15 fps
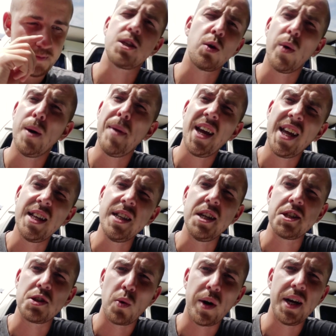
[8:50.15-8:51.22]
So when making
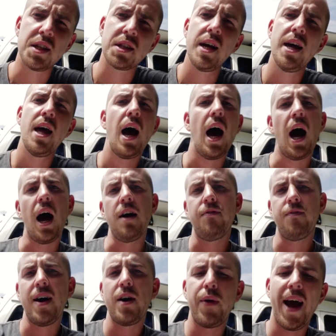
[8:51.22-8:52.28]
these stories, I
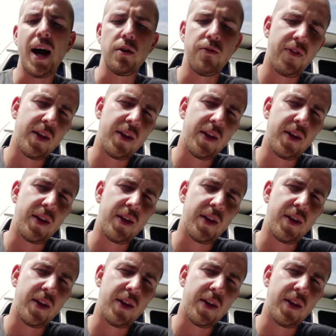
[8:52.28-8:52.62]
found out